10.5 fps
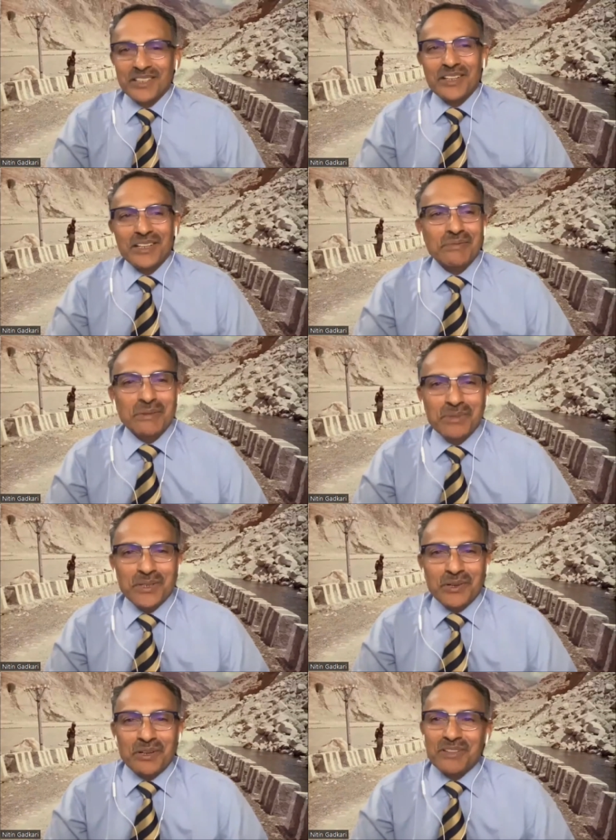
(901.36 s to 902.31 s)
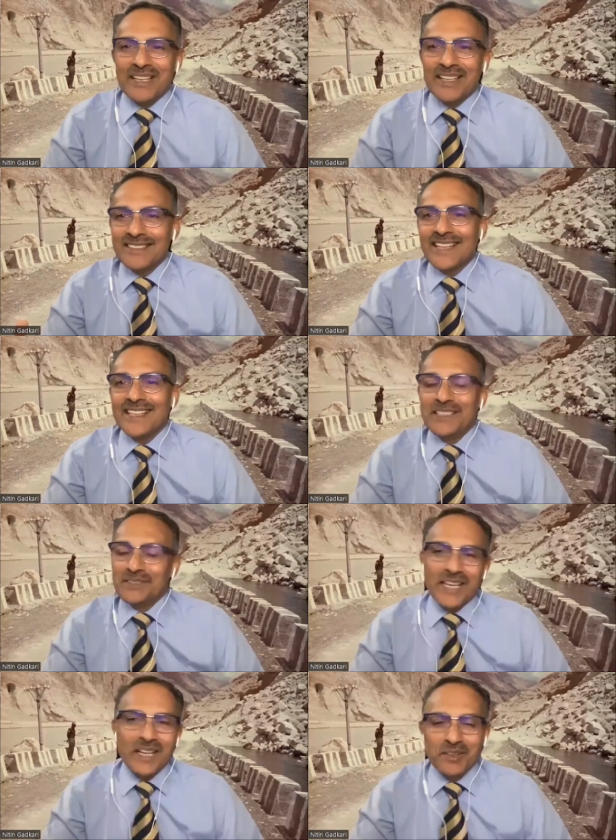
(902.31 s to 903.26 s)
Insecurity may be a wrong word,
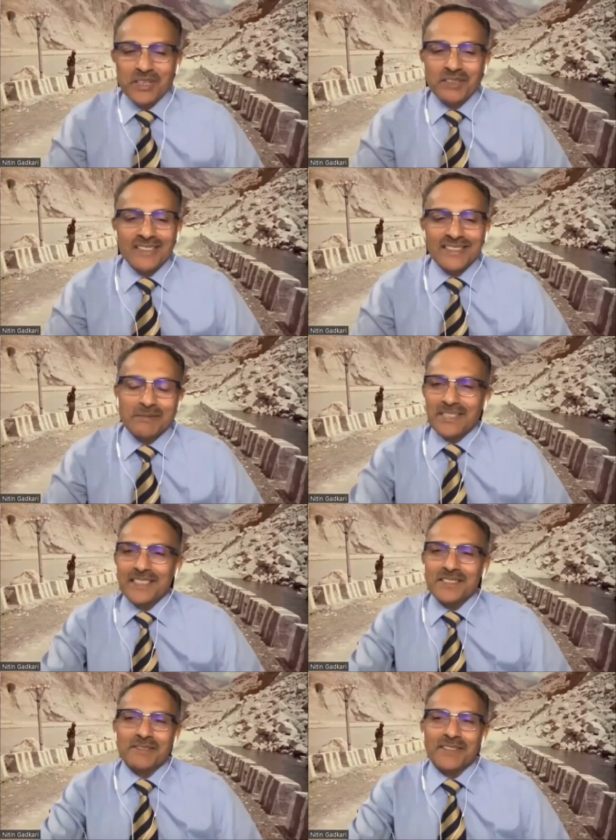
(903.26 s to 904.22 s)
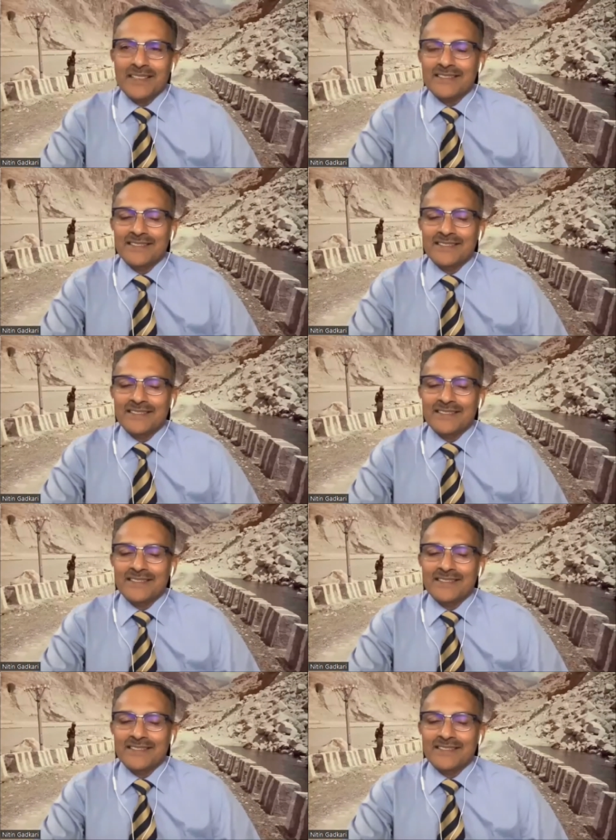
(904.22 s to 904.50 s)
anxiety. So can you give us some sense of